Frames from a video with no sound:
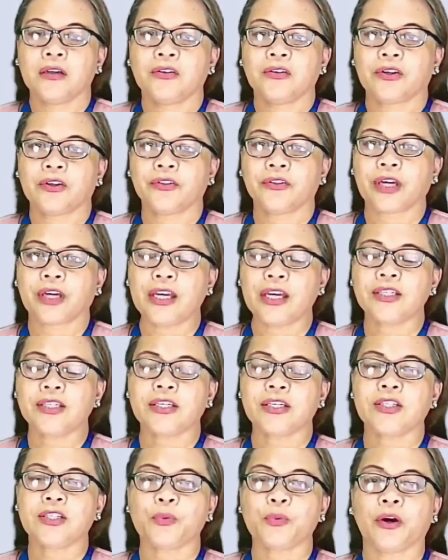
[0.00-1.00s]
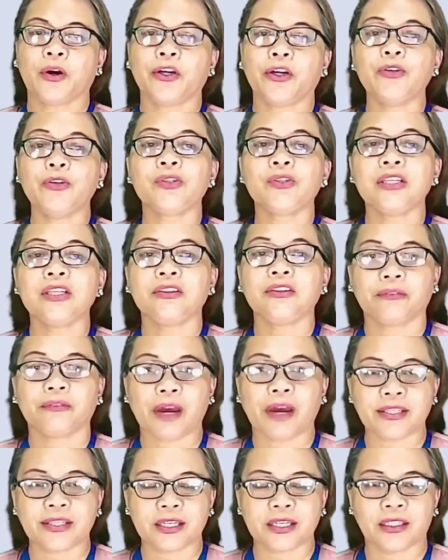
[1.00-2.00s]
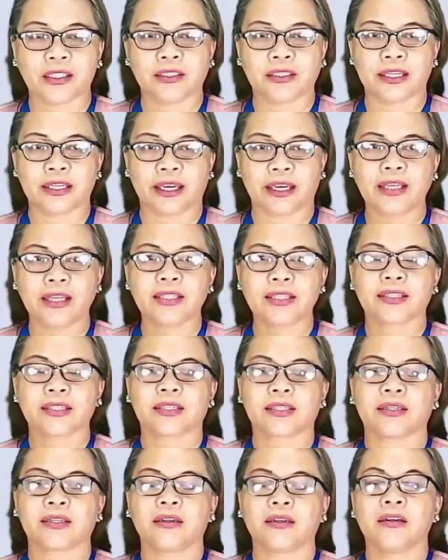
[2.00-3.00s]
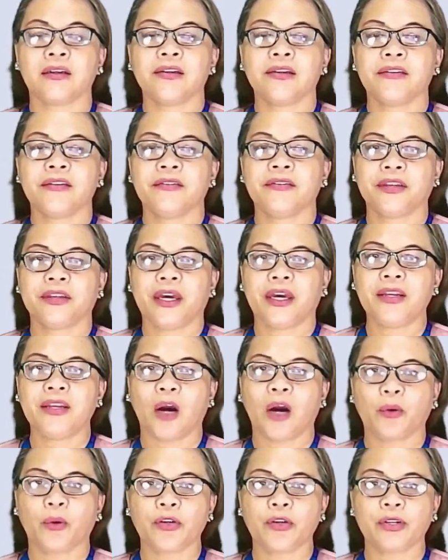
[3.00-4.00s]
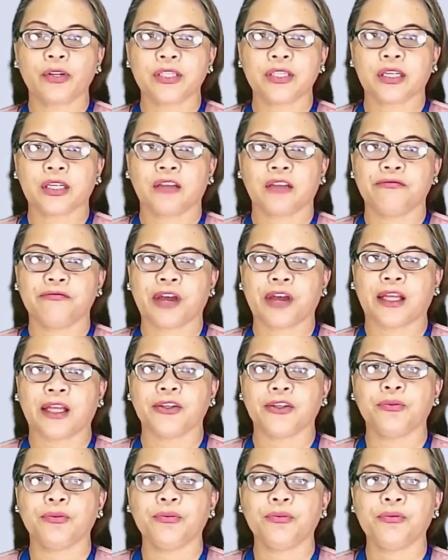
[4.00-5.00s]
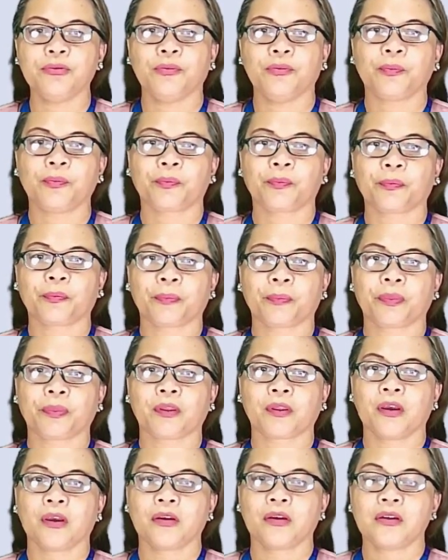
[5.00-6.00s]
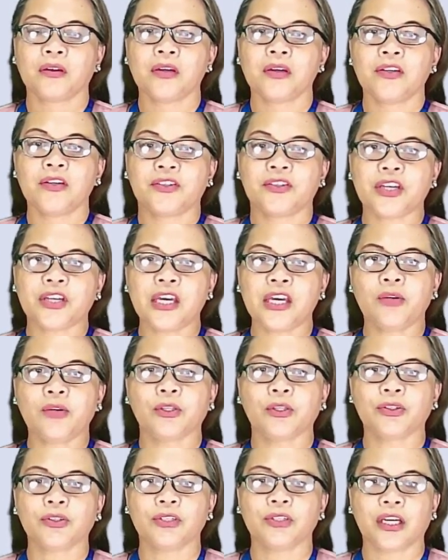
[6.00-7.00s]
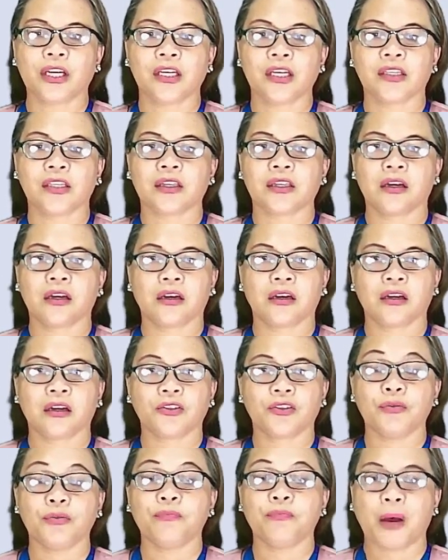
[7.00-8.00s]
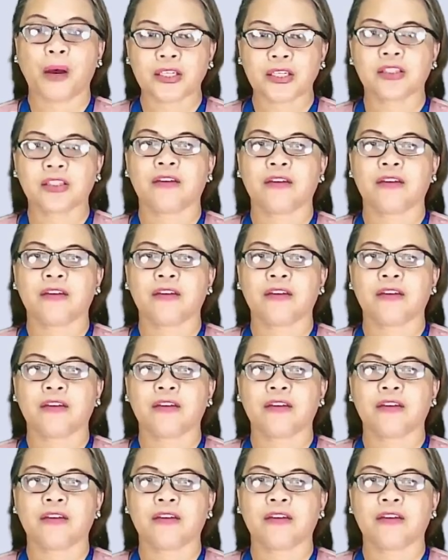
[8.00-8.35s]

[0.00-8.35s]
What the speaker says: Okay, since we are using the right-tailed test, then our critical value z equal to positive